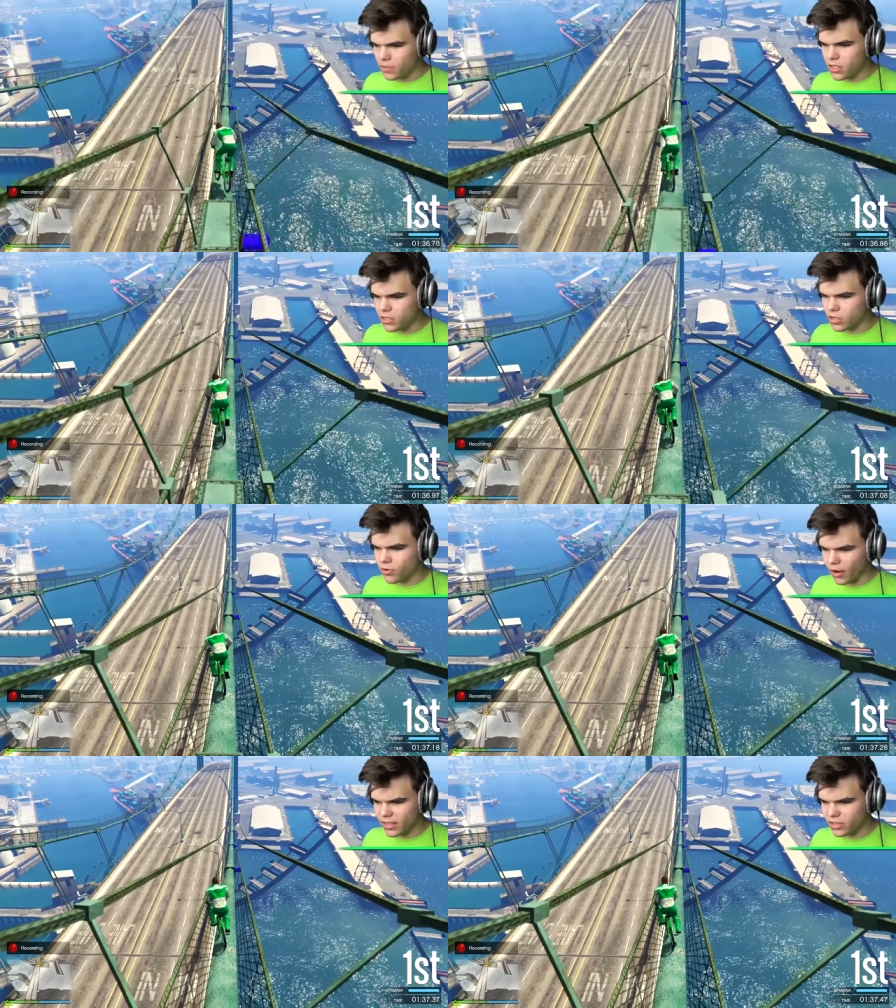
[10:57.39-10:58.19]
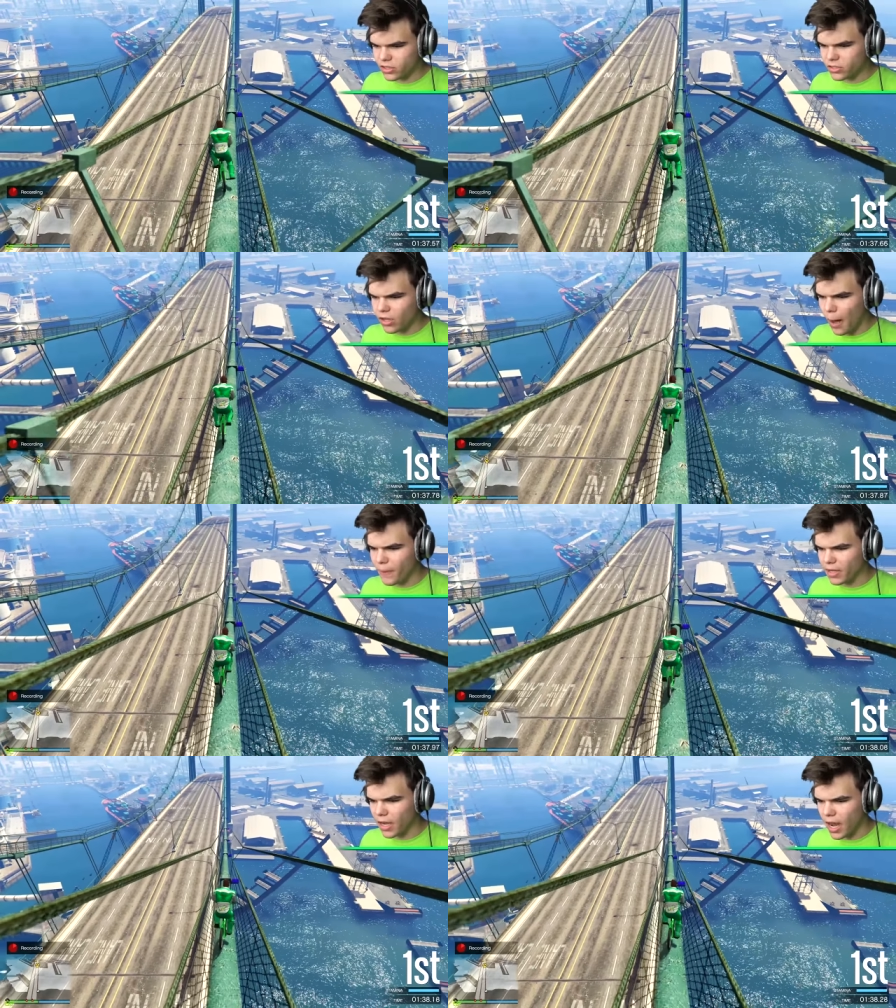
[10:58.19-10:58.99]
Jesus Christ.
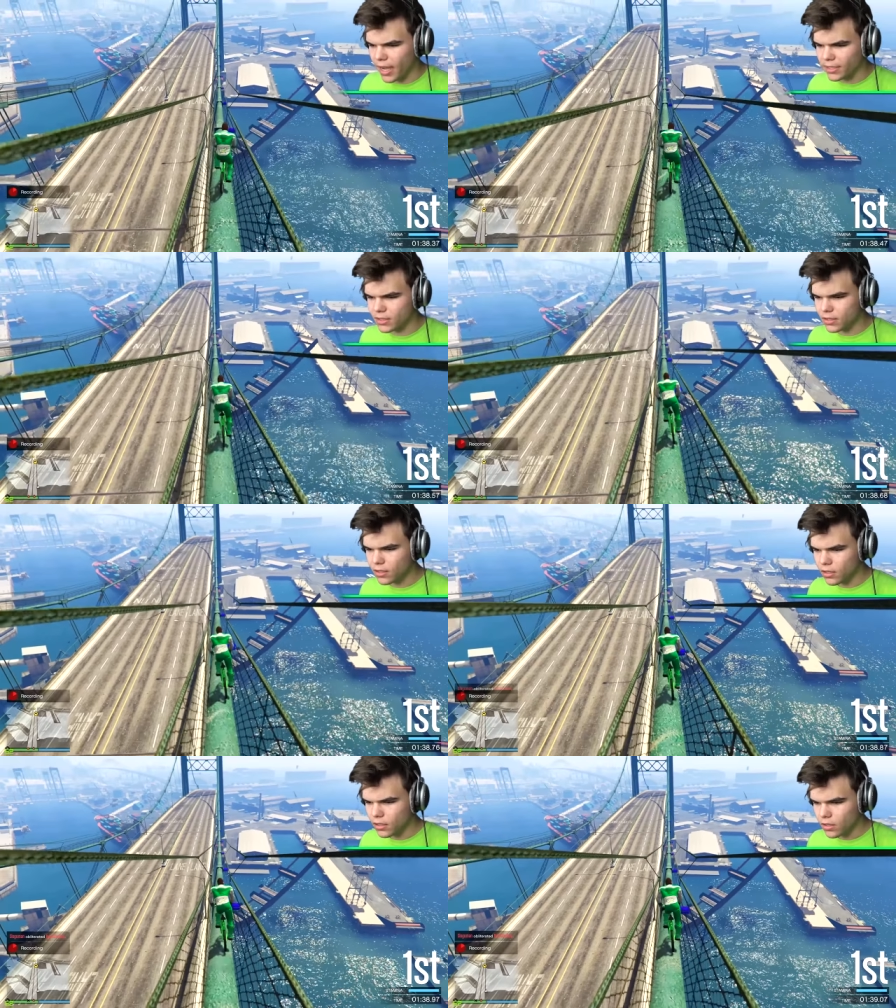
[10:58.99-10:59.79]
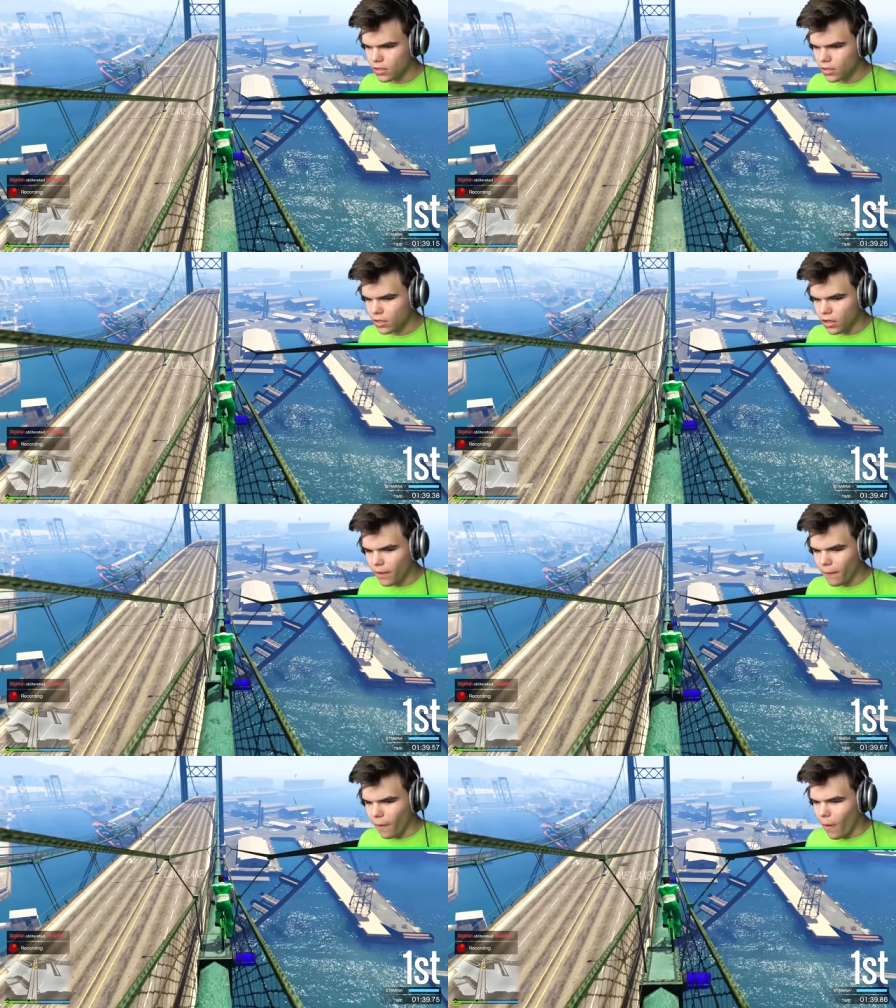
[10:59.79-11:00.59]
Stop it, guys. Gosh,
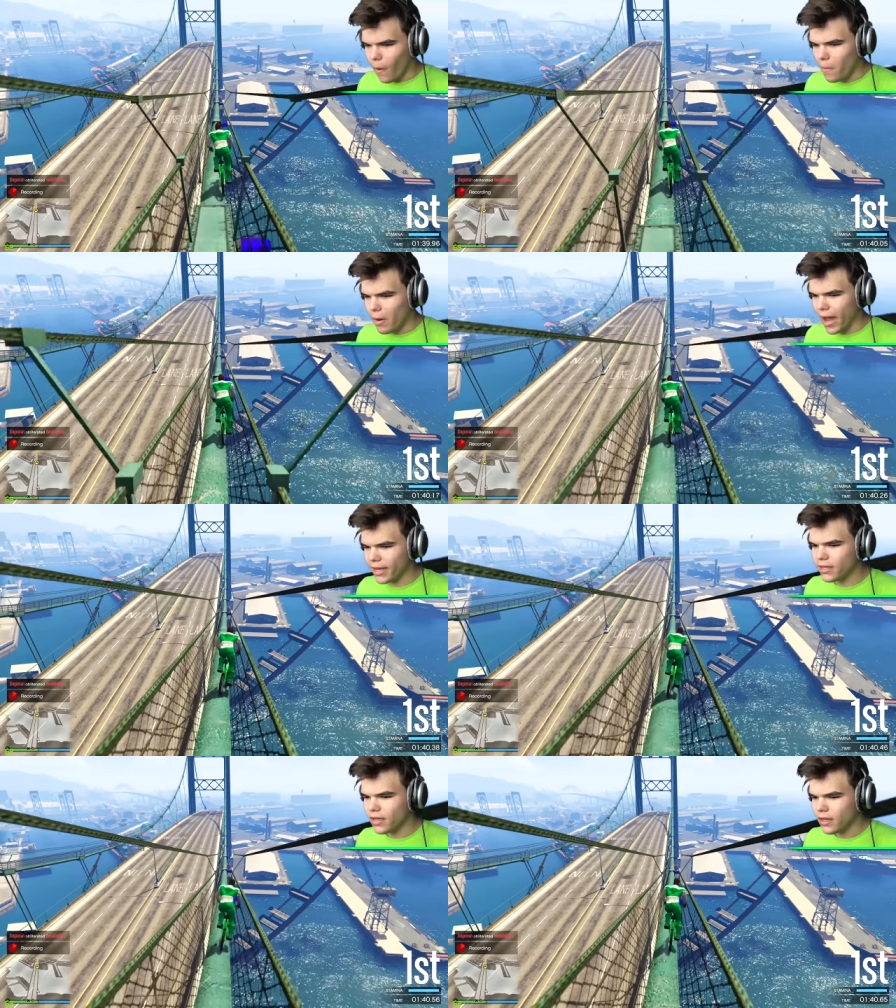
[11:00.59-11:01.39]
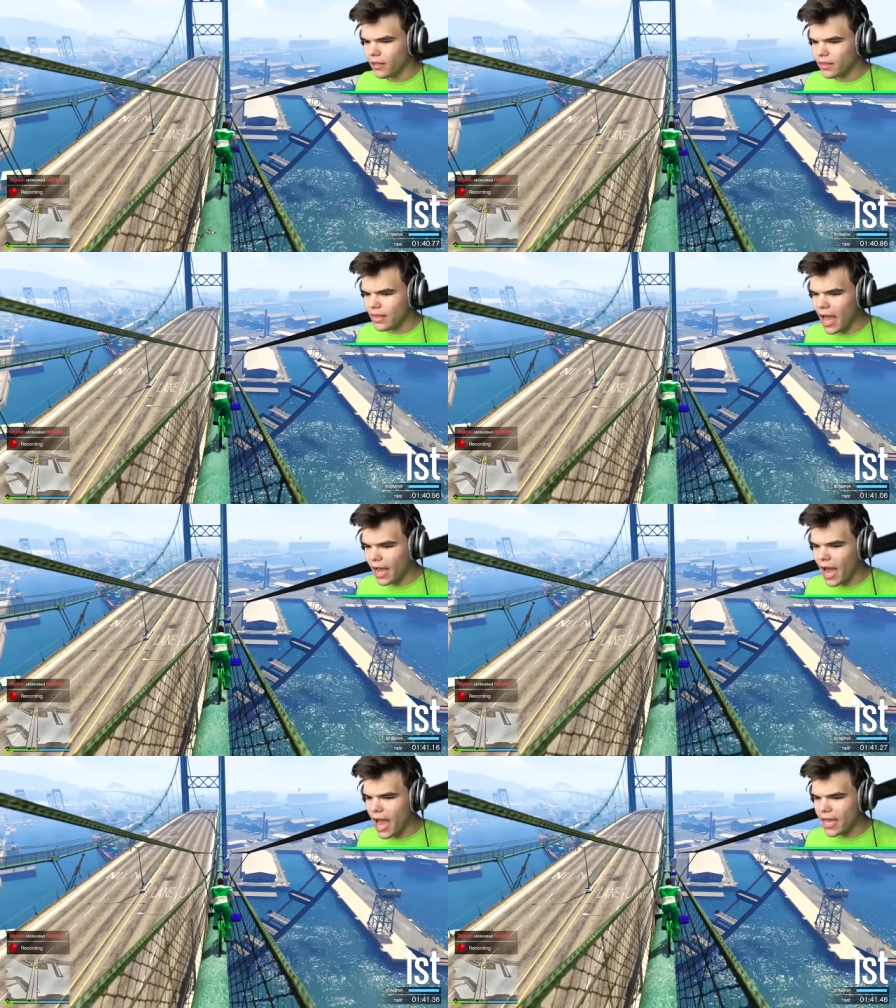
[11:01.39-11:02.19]
thank you. Oh Finally. my oh, wait, that's That
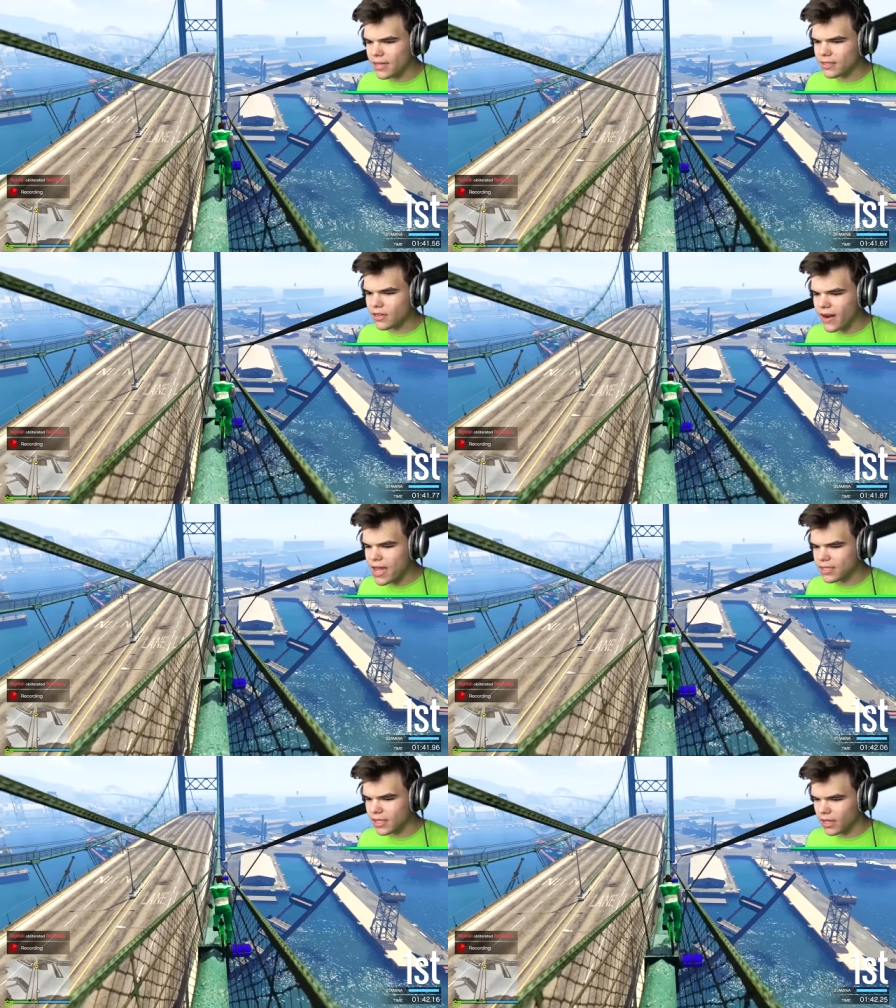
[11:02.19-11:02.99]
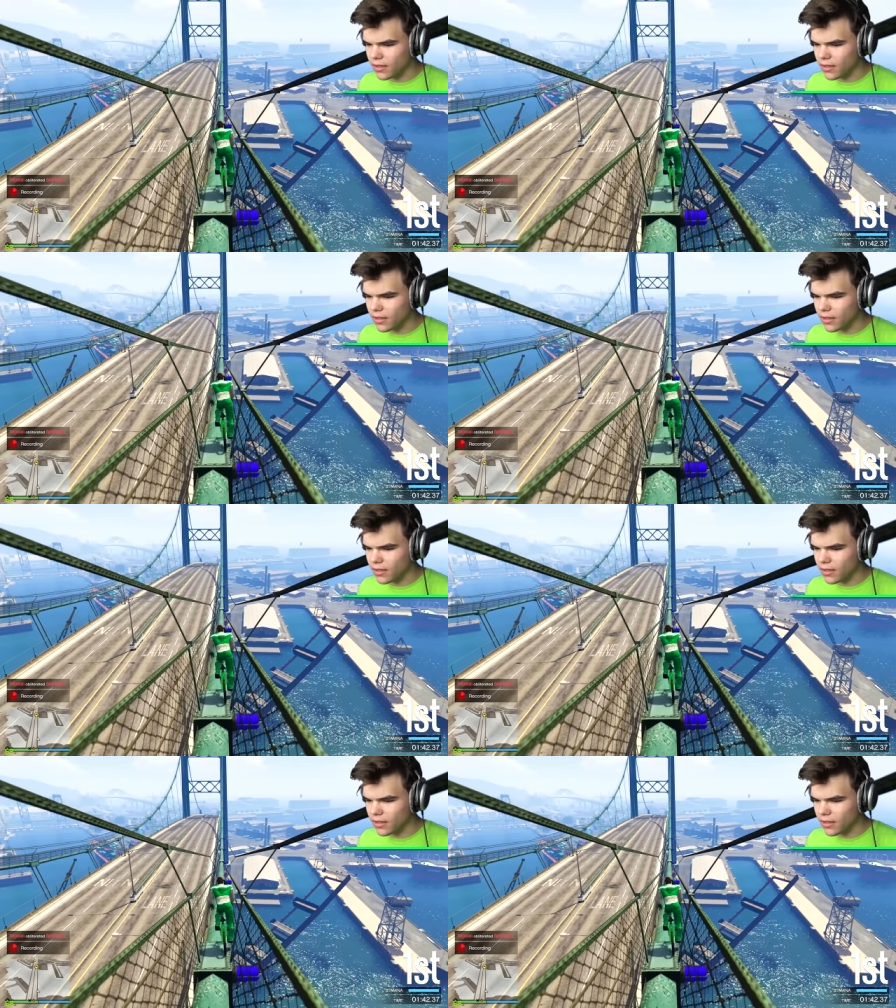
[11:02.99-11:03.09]
guy, he's crazy.